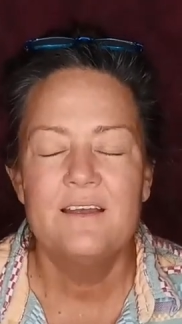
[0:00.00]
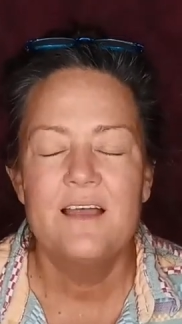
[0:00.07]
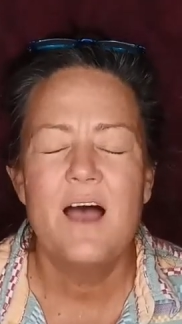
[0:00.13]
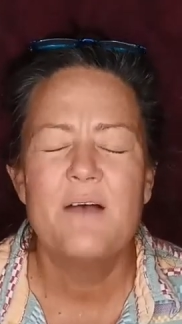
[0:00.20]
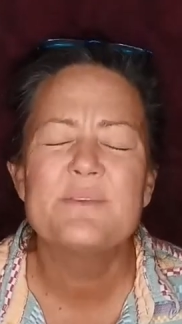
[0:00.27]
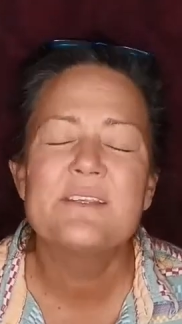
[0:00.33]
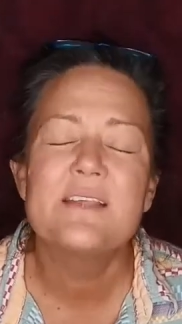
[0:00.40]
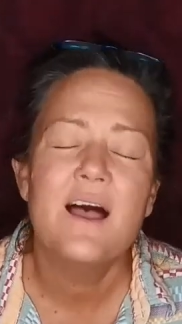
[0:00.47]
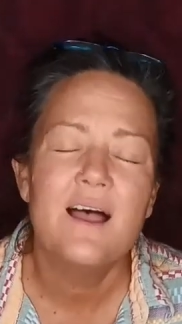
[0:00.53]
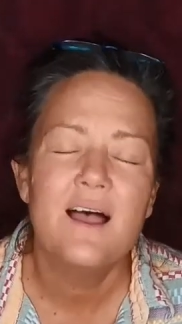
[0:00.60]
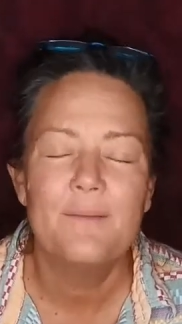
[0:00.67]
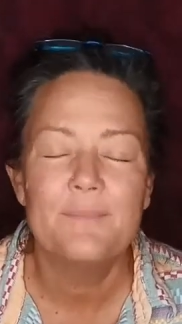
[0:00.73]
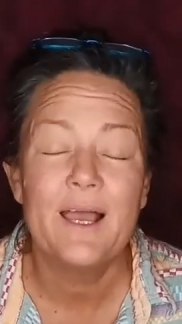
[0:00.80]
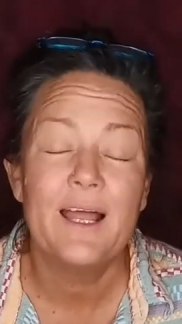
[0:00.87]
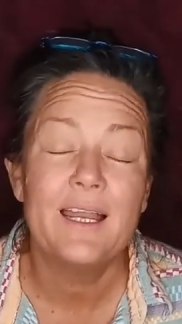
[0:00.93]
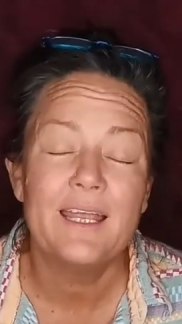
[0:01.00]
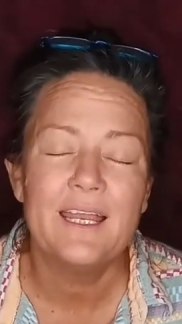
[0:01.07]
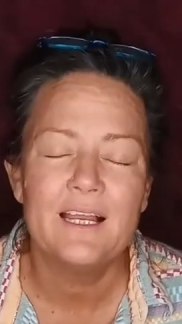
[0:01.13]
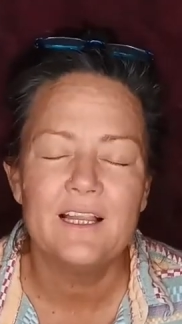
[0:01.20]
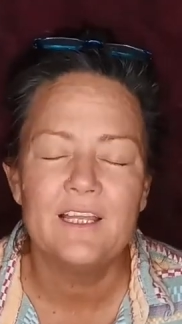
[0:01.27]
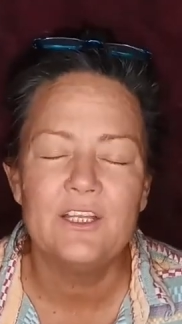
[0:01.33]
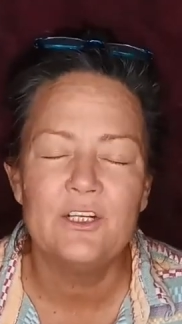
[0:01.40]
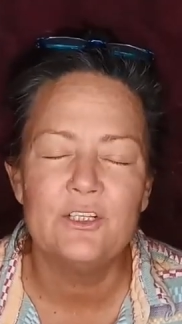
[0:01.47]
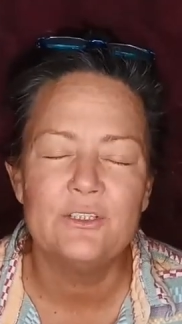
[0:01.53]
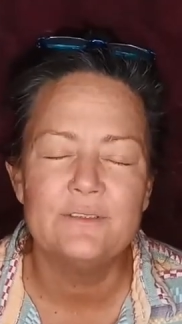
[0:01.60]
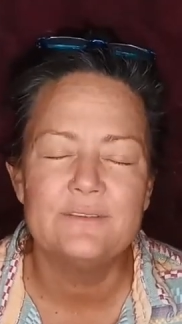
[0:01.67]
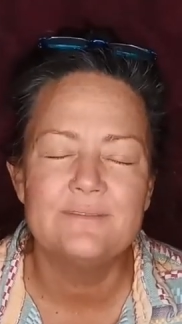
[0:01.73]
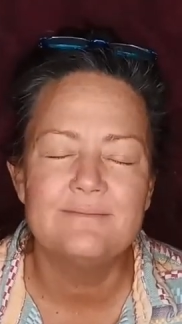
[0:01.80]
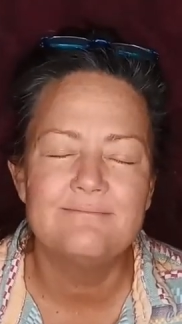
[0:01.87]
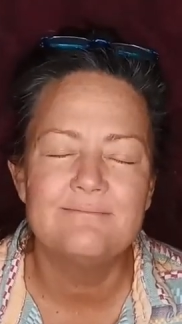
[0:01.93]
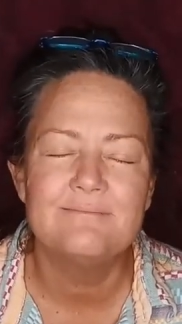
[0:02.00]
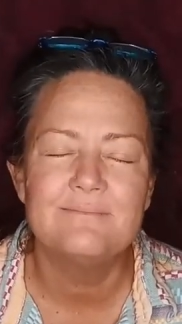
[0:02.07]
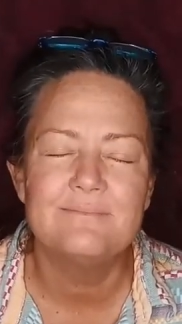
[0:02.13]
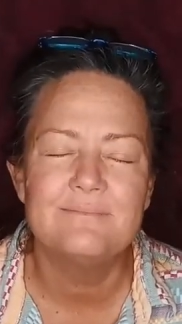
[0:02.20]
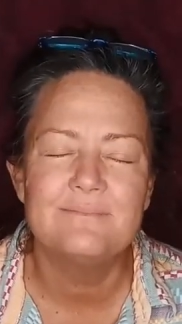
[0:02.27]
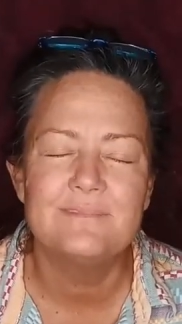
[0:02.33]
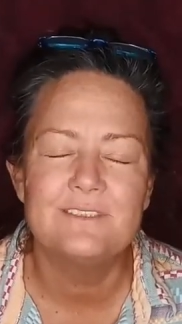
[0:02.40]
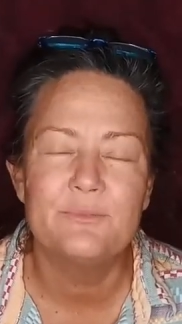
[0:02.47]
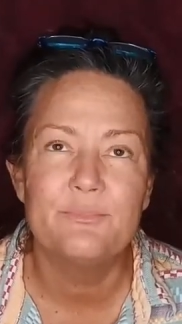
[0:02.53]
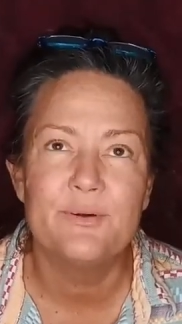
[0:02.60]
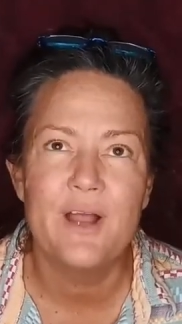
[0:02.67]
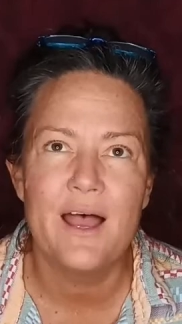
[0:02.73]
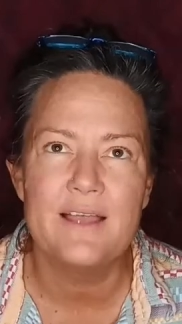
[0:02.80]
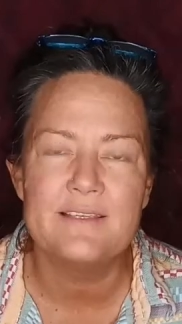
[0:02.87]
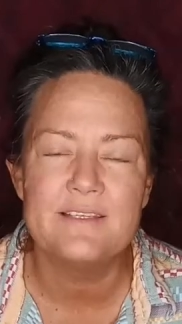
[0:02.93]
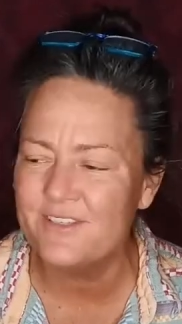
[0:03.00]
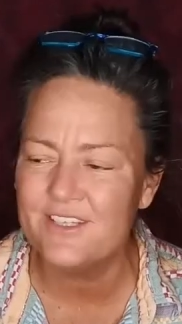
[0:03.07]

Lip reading: I'm kind of getting a little depressed.